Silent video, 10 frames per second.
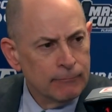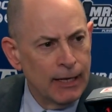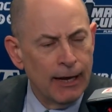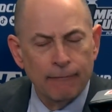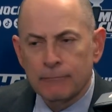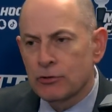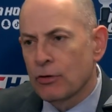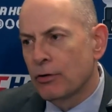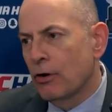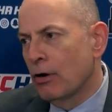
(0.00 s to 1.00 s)
Yeah.
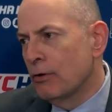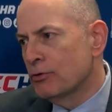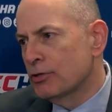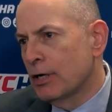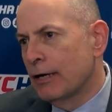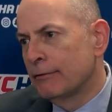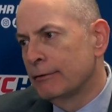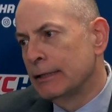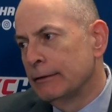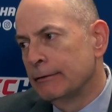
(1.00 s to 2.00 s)
So, no, I was at
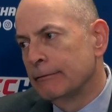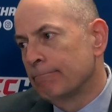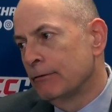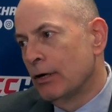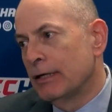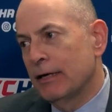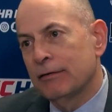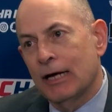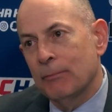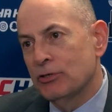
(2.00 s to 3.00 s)
that
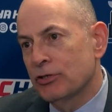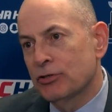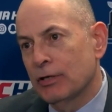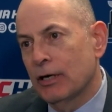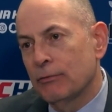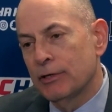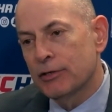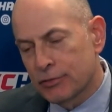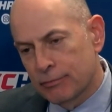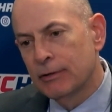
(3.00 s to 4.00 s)
time, it just we
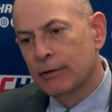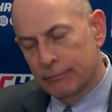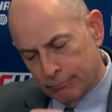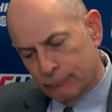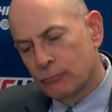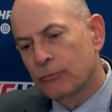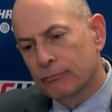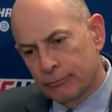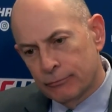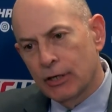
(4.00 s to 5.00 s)
just,
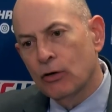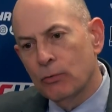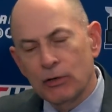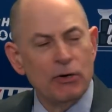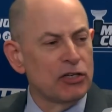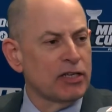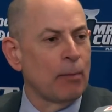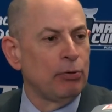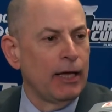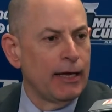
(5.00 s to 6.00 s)
you know, we just
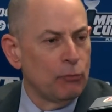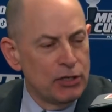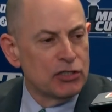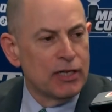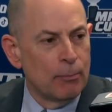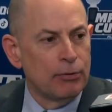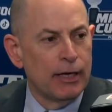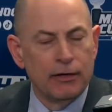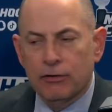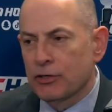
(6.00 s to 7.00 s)
kept playing. We just kept
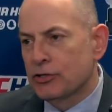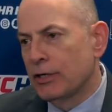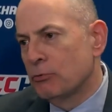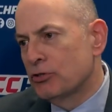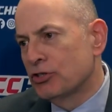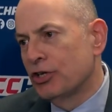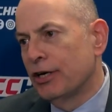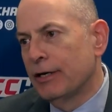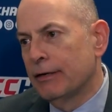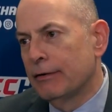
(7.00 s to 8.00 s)
playing, Christian, which is
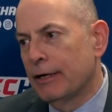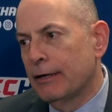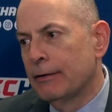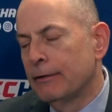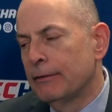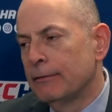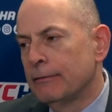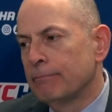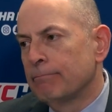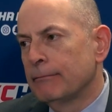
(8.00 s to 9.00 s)
good. And,
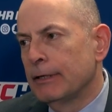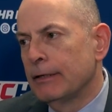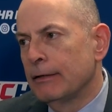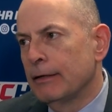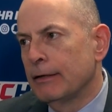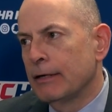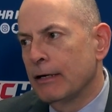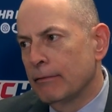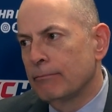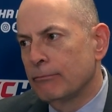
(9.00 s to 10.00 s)

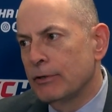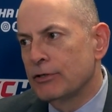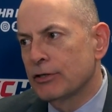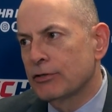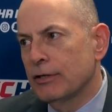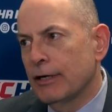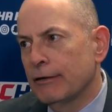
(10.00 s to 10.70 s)
again, we just,